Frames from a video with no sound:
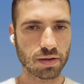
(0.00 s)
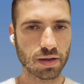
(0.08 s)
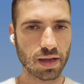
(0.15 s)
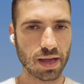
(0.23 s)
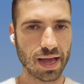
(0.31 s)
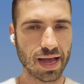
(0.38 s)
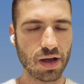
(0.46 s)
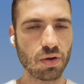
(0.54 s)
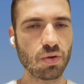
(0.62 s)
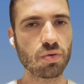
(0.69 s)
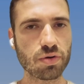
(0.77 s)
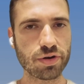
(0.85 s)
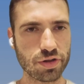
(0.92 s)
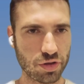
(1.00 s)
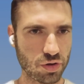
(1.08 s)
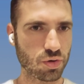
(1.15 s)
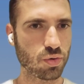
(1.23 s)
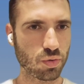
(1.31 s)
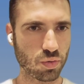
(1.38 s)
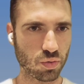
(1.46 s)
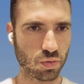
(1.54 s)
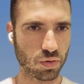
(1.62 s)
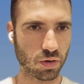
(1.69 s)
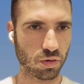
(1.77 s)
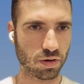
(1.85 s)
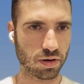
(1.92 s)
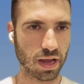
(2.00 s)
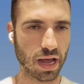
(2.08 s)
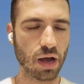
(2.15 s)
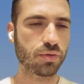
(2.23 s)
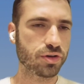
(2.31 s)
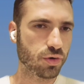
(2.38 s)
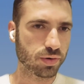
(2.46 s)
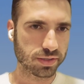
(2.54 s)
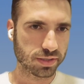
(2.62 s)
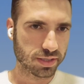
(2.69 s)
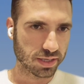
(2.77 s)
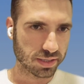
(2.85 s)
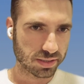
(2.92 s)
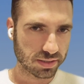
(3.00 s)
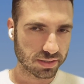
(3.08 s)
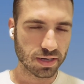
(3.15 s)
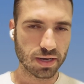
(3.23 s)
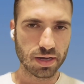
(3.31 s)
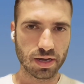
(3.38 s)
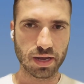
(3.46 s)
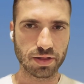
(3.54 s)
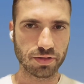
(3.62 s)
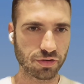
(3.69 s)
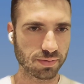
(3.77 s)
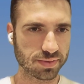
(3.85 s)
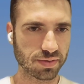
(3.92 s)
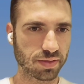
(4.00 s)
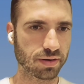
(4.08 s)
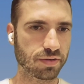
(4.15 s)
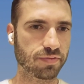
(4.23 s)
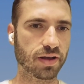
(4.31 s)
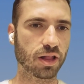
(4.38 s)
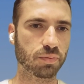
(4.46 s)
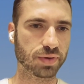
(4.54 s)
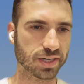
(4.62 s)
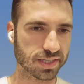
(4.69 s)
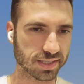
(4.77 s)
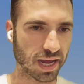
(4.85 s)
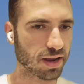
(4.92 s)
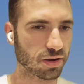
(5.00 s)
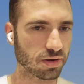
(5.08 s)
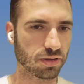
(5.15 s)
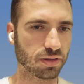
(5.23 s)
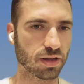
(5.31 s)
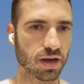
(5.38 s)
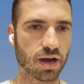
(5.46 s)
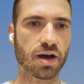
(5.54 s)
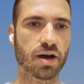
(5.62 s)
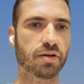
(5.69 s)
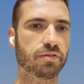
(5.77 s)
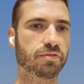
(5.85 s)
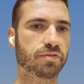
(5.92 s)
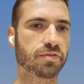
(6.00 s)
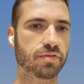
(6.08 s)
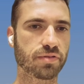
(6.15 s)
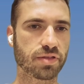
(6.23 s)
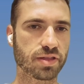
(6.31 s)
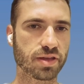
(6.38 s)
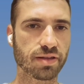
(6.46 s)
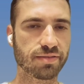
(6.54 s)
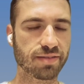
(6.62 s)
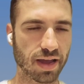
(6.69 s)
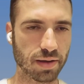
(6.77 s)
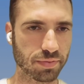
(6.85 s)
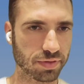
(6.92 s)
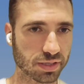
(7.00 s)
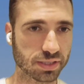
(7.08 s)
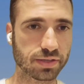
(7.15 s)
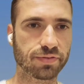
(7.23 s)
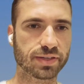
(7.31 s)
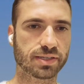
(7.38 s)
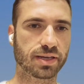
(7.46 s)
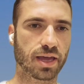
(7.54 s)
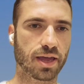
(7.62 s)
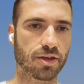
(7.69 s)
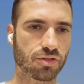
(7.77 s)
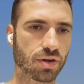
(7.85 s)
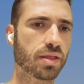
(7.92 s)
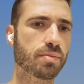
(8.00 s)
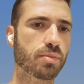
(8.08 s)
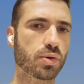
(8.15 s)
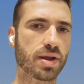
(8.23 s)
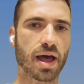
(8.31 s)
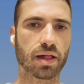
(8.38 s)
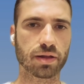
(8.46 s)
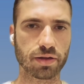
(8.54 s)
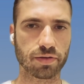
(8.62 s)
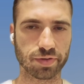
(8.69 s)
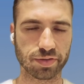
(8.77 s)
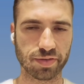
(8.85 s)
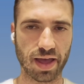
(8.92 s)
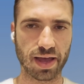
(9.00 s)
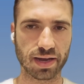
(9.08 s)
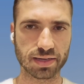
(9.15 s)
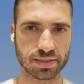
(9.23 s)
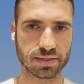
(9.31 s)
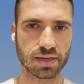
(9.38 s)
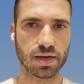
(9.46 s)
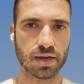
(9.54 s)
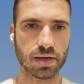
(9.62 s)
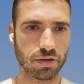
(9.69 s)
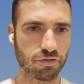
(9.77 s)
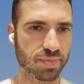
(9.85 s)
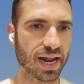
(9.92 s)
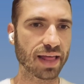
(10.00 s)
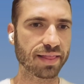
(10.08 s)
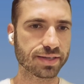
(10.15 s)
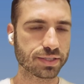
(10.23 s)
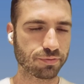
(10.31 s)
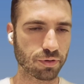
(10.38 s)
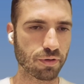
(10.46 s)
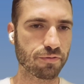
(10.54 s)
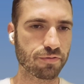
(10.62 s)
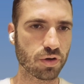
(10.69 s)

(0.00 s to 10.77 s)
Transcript: how new is this in terms of the development cycle of the sophistication and the modality of attacks? You've been at this for a few